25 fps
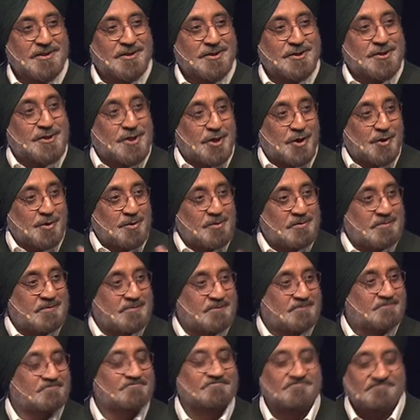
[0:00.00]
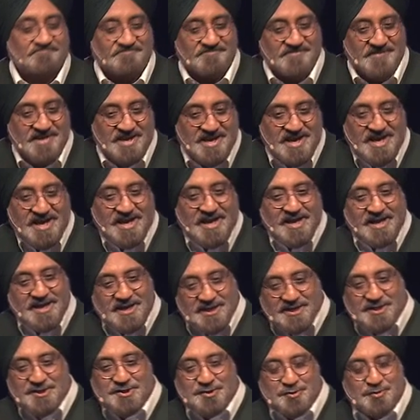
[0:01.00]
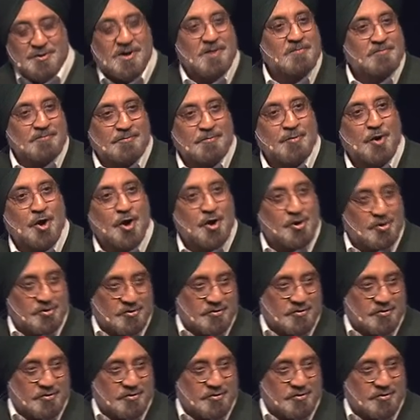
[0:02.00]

So, here's to a more